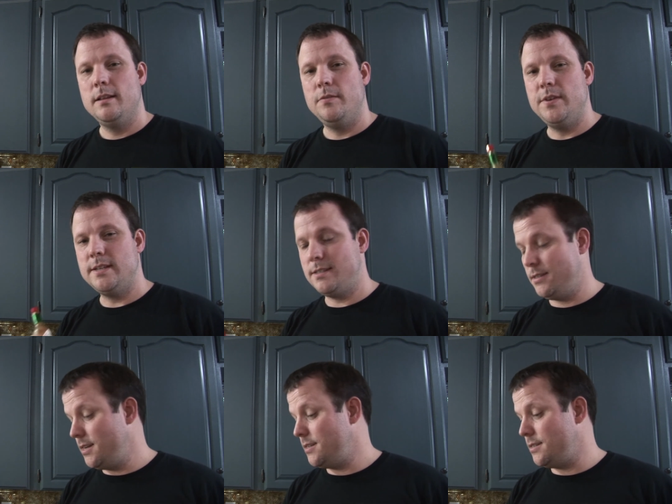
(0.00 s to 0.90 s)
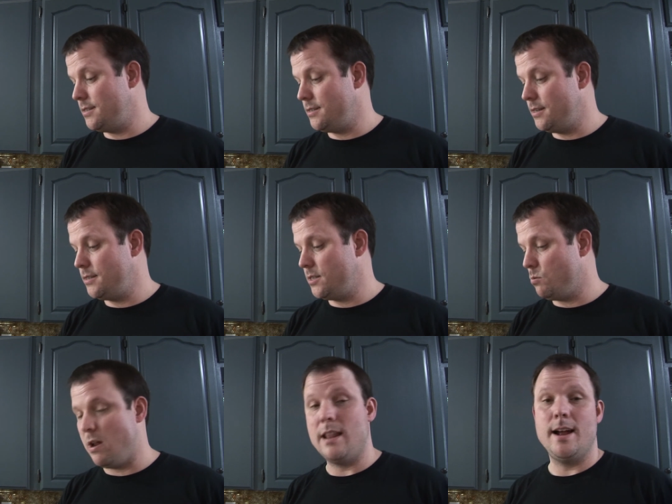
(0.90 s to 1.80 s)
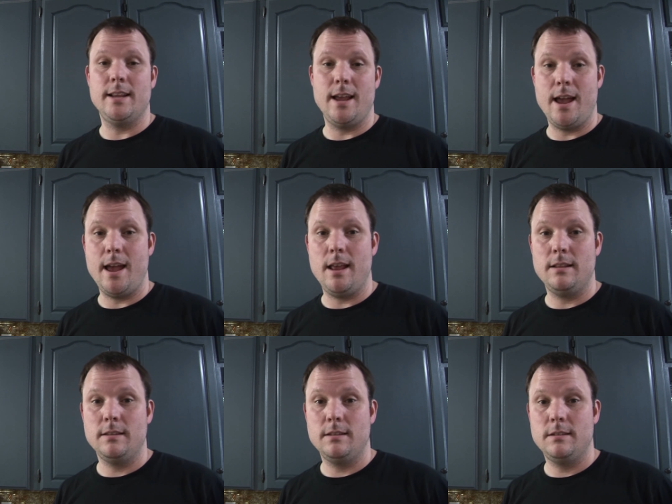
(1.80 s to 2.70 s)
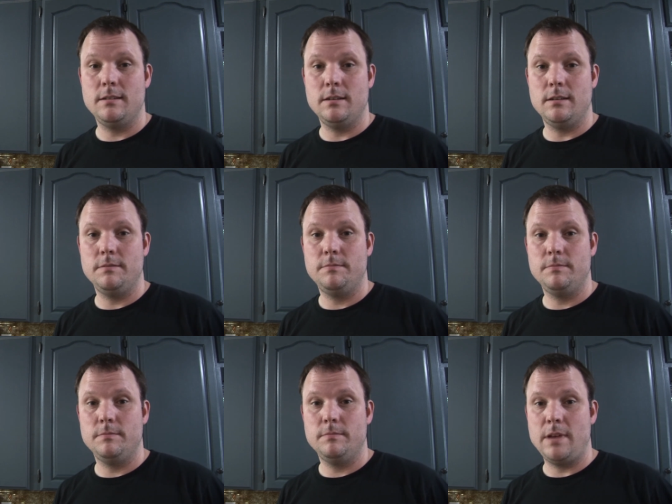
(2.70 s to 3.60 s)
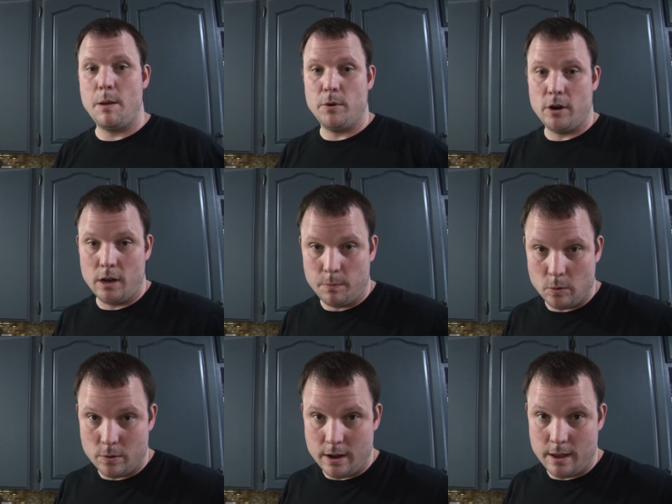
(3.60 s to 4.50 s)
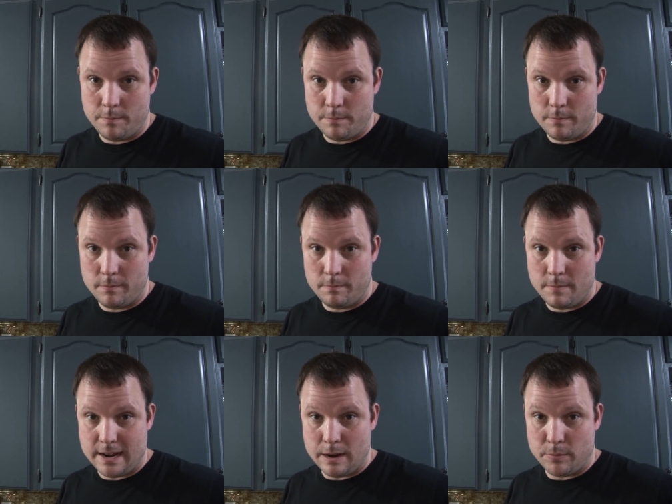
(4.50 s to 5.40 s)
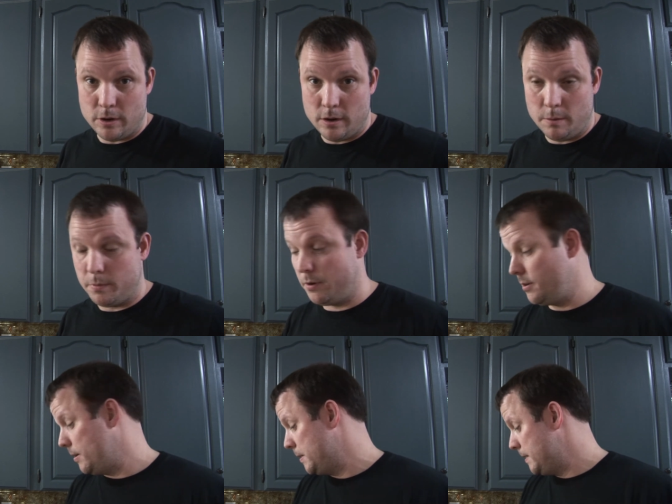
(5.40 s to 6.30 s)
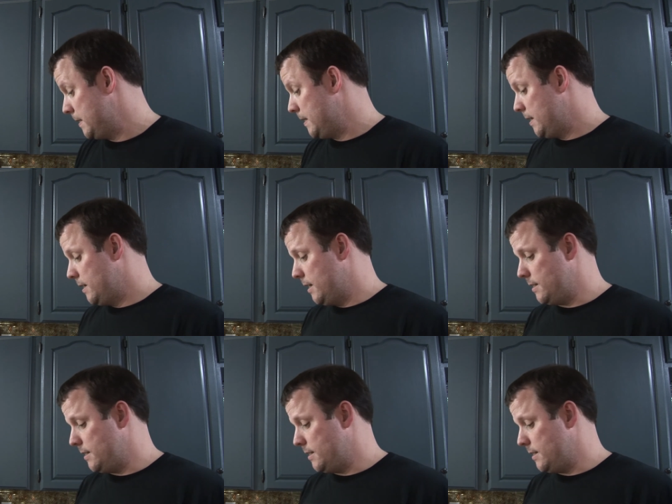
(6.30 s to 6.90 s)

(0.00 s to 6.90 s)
this this is this is what I like to add to Hamburger Helper when I made Hamburger Helper. Is